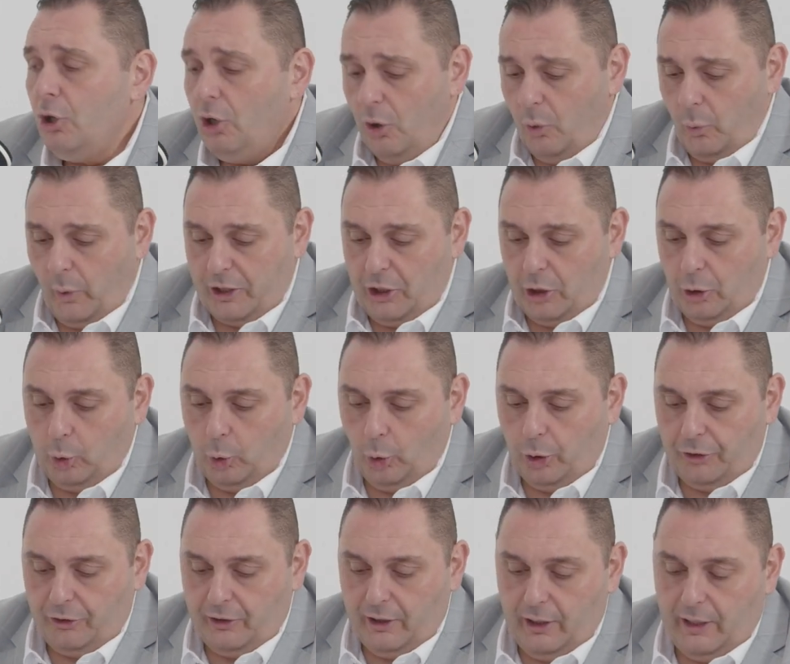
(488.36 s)
when you look
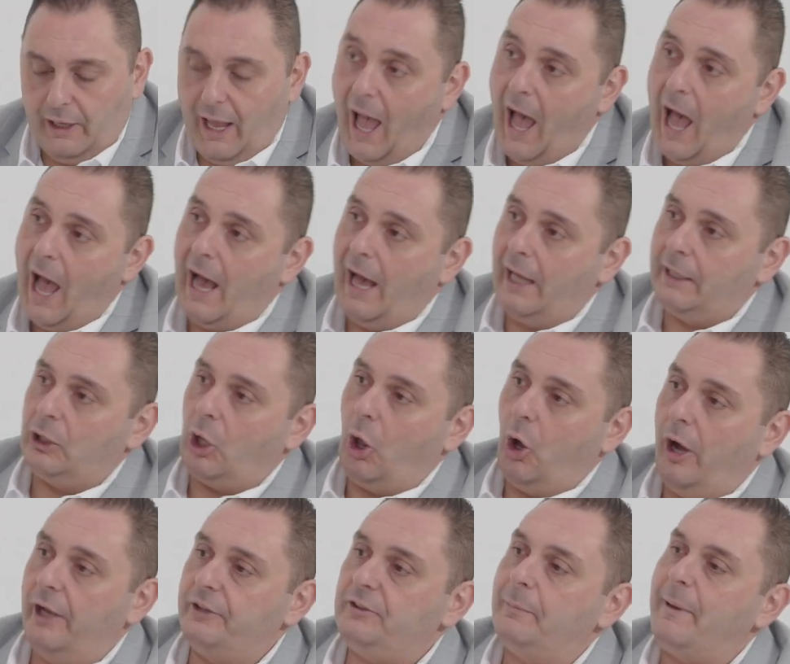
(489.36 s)
at the hard
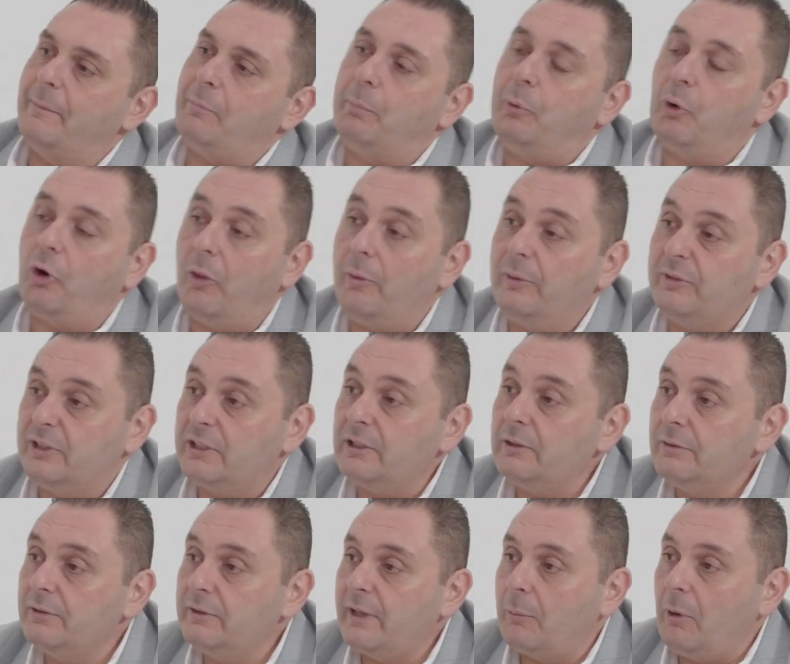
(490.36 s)
lines that people put on
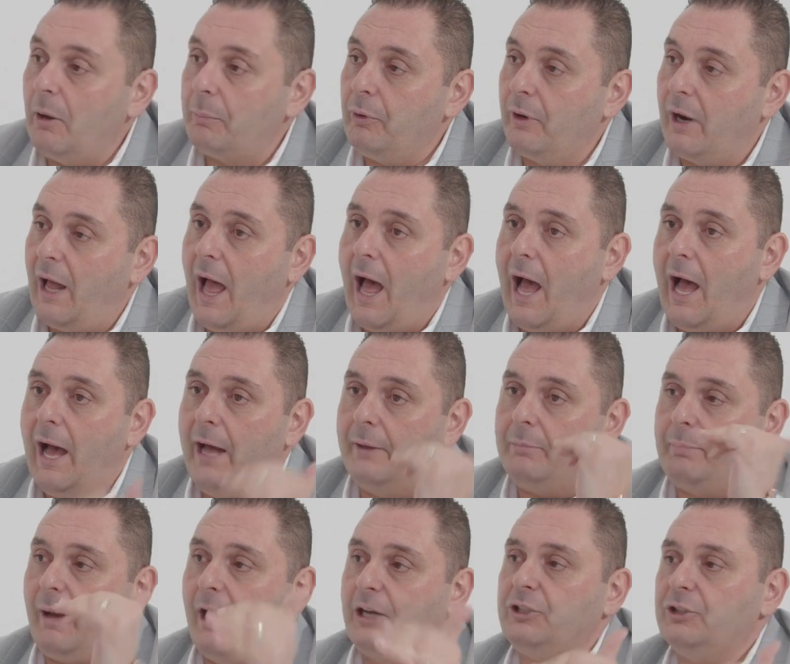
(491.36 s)
themselves, they might put a
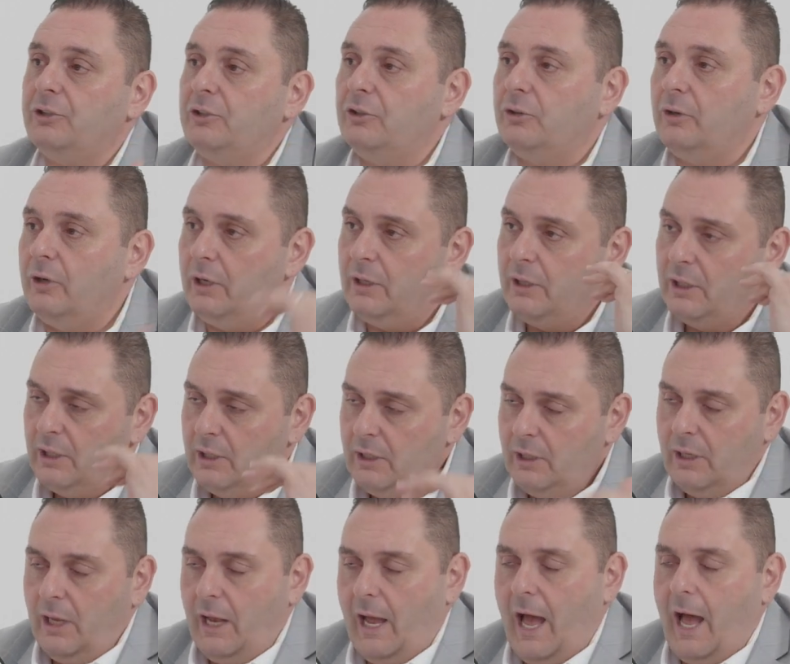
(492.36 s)
hard budget or
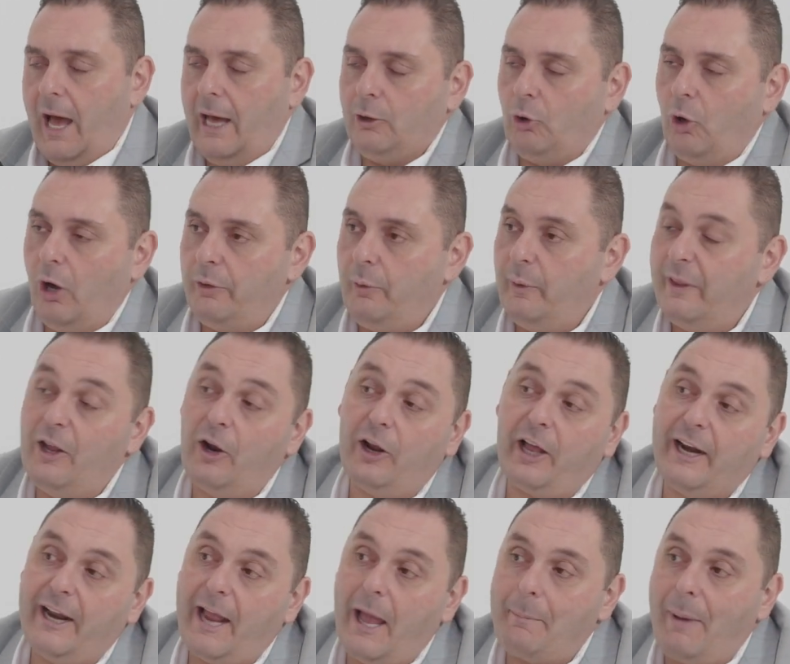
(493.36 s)
a hard line where they're not
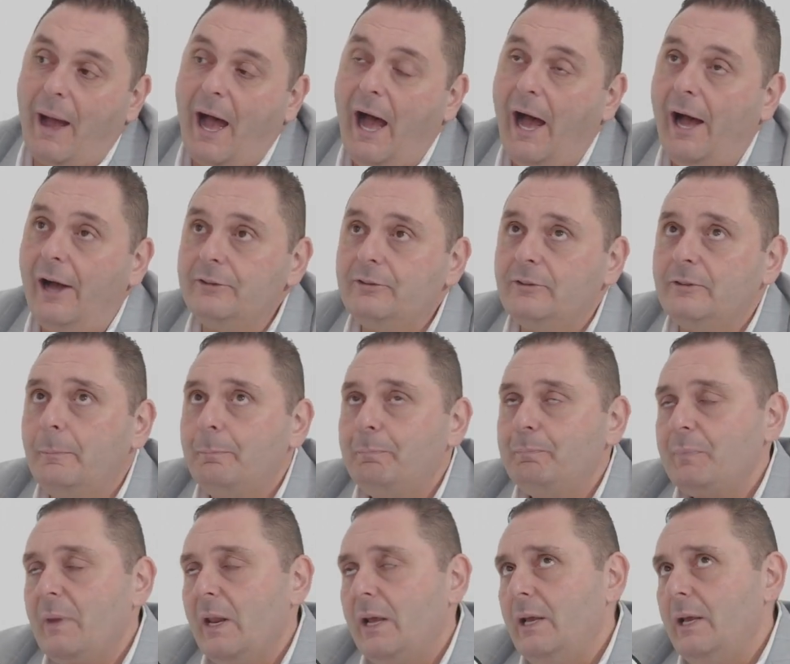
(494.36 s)
going to go past.
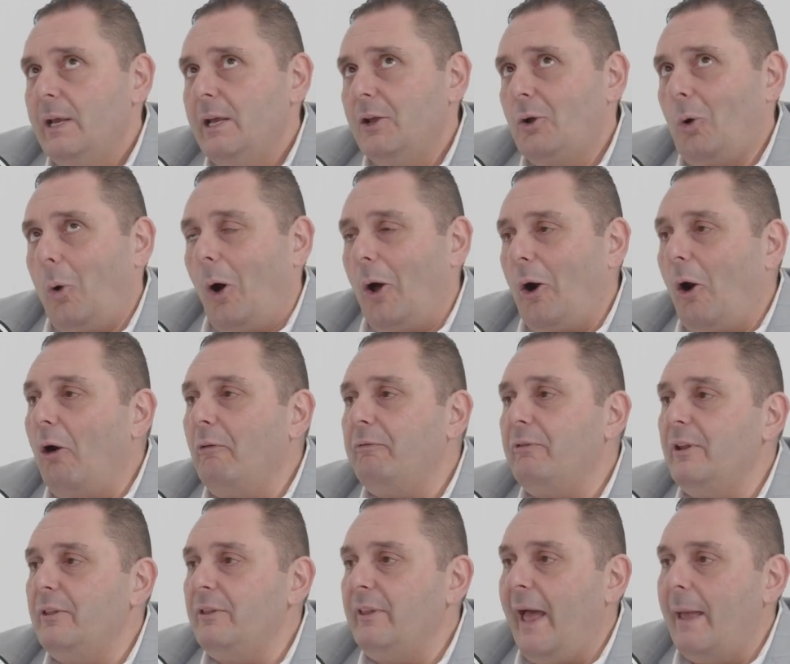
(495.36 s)
Quite
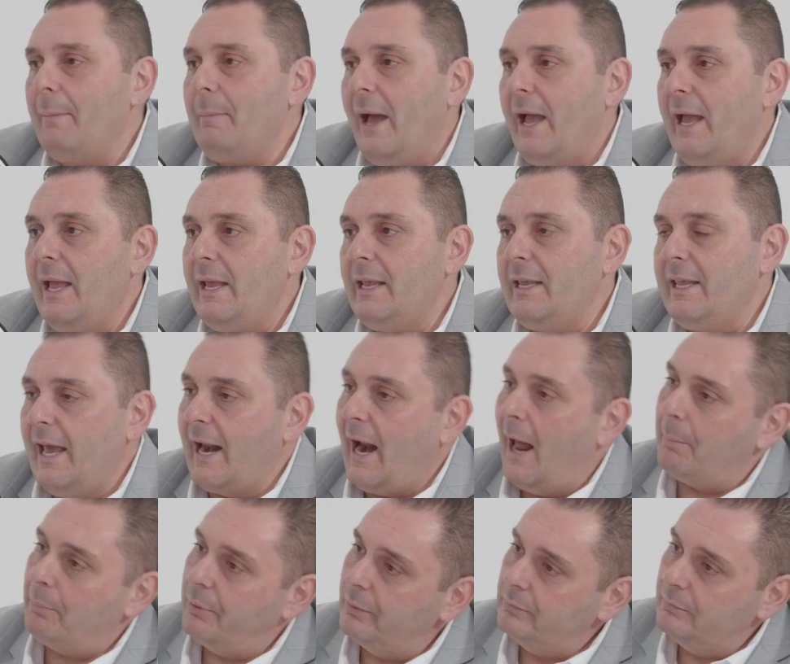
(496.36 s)
often they may get
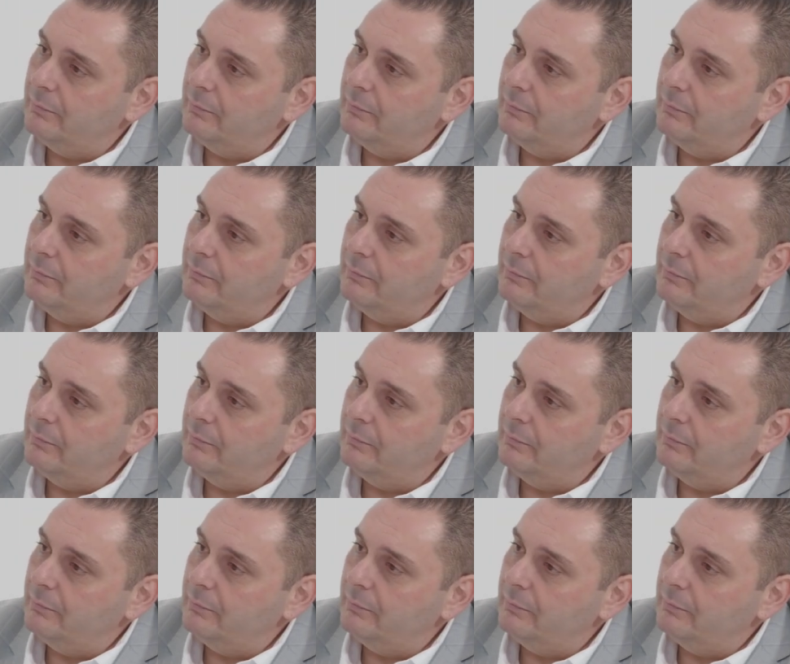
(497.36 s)
up